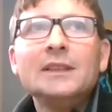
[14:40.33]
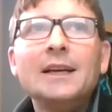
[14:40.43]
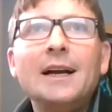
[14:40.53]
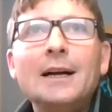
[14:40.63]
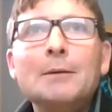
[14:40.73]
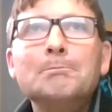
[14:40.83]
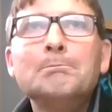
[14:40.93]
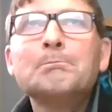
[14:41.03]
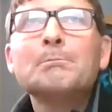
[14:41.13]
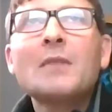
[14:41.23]

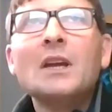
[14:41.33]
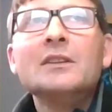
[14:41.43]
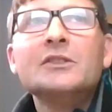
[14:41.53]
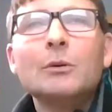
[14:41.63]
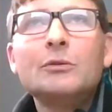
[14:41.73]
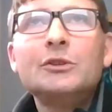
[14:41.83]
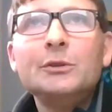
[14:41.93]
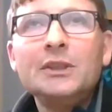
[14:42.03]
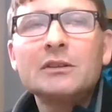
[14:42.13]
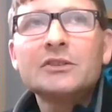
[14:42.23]
So 2
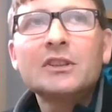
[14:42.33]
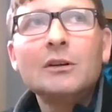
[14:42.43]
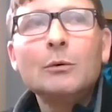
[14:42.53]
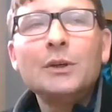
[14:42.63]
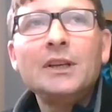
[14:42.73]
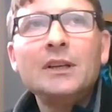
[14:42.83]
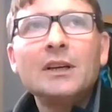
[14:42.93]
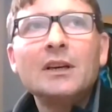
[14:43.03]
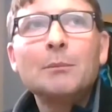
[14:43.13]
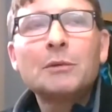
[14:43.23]
years ago, we
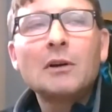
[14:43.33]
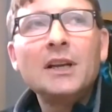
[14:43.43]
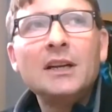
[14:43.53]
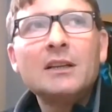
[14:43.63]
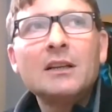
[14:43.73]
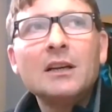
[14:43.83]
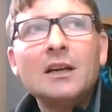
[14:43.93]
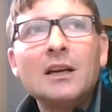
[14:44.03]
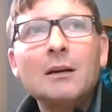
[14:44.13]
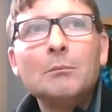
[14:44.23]
upgraded
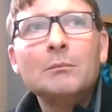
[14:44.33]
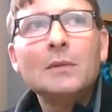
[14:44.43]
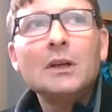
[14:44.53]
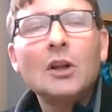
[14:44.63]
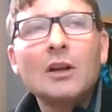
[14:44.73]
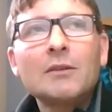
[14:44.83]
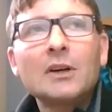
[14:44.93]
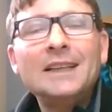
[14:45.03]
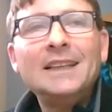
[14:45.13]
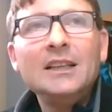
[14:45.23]
a lot of our
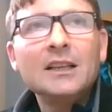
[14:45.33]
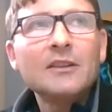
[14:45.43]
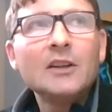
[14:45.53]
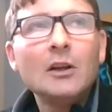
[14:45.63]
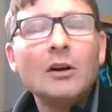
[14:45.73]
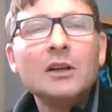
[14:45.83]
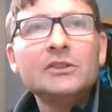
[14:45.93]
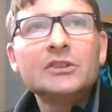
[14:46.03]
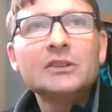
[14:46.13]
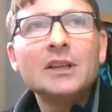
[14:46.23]
heating in the
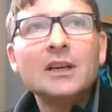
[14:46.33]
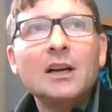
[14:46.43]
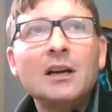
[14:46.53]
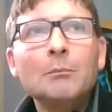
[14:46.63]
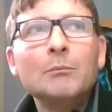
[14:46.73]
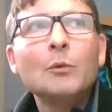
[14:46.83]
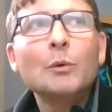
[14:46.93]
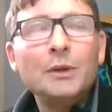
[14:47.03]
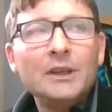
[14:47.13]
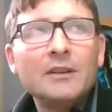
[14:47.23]
lodge when
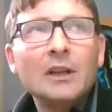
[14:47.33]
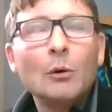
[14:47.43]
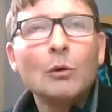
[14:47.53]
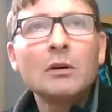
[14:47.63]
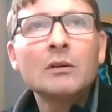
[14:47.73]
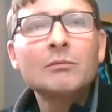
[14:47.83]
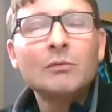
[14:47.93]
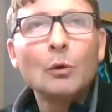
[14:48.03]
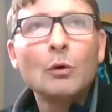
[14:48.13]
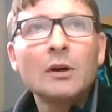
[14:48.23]
we did the lower
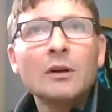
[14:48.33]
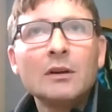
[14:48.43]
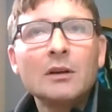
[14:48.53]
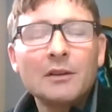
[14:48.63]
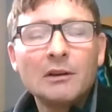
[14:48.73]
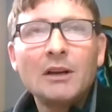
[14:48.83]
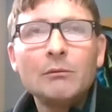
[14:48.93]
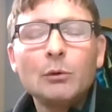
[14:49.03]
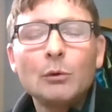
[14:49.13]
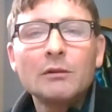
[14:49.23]
floor, the
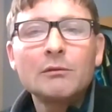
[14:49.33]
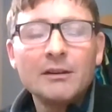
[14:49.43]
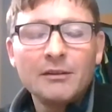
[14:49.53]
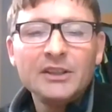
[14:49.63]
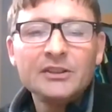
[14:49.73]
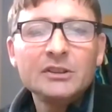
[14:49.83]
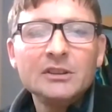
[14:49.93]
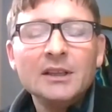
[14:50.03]
ground floor renovation.